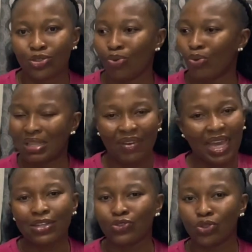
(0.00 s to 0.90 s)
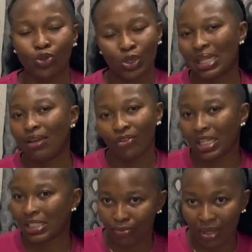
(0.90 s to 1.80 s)
So whatever you're doing doesn't
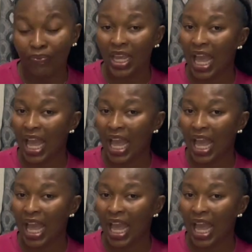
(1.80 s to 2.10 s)
affect me.